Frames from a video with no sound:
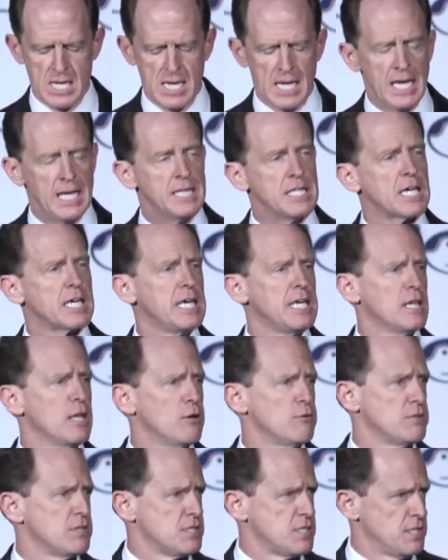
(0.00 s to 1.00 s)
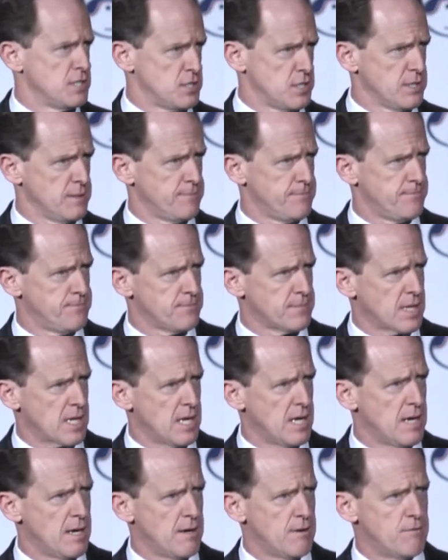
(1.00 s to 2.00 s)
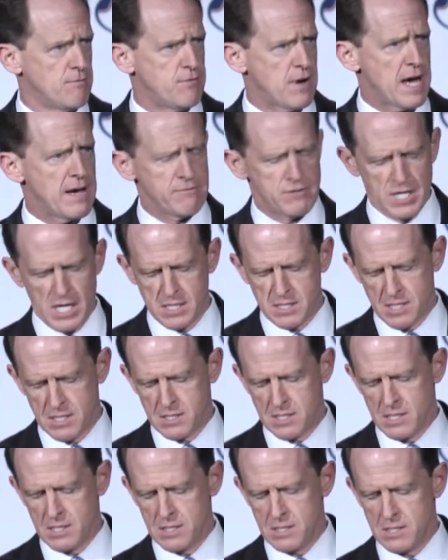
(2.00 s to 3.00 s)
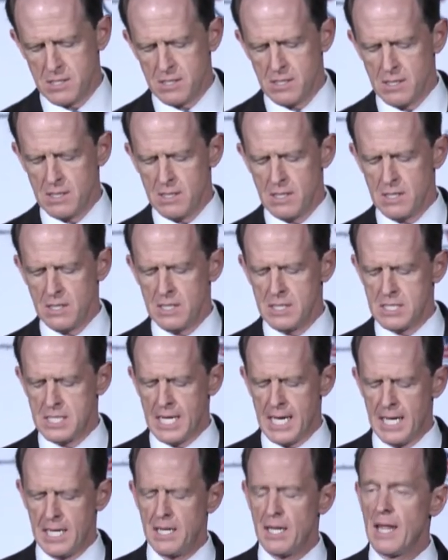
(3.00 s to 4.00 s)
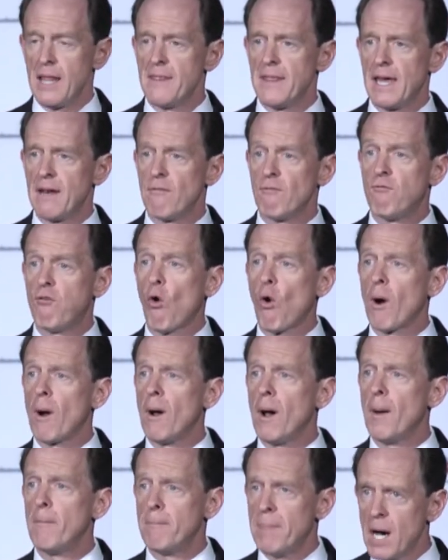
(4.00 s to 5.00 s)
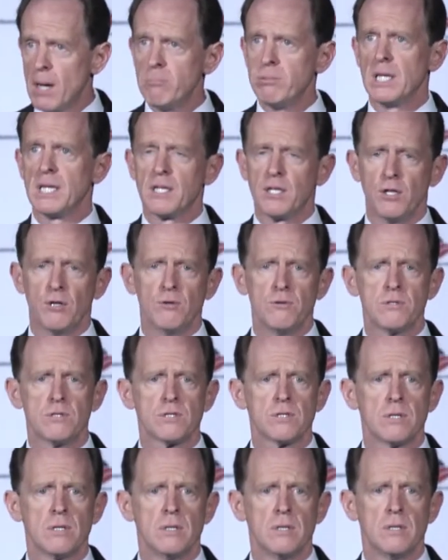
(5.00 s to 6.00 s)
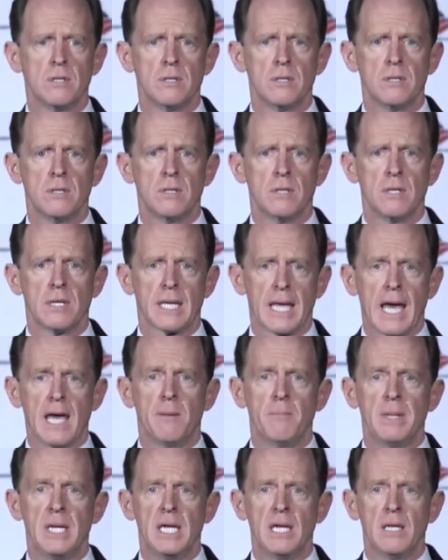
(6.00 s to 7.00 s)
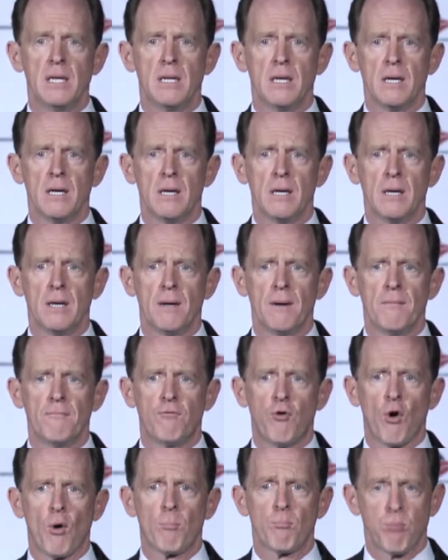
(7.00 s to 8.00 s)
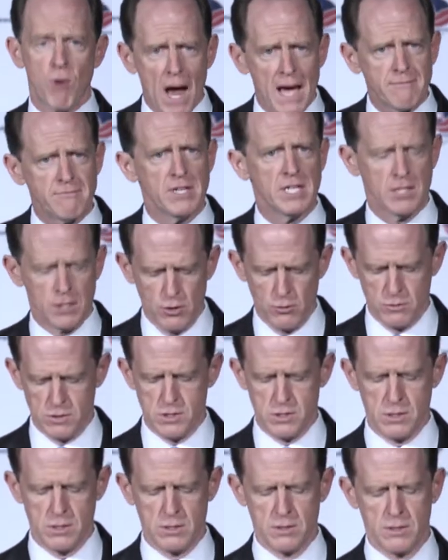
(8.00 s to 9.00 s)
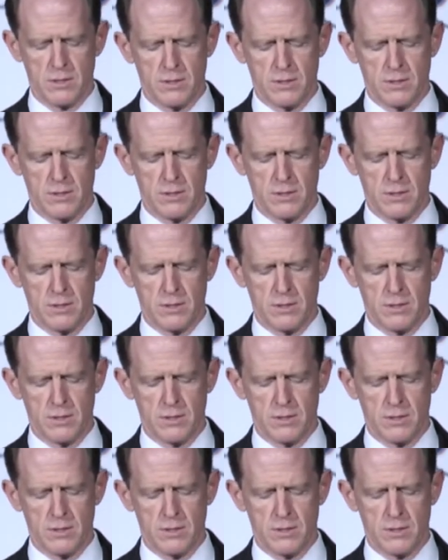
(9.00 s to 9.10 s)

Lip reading: In the Kelo decision, 5 justices said that for public use can mean for private use.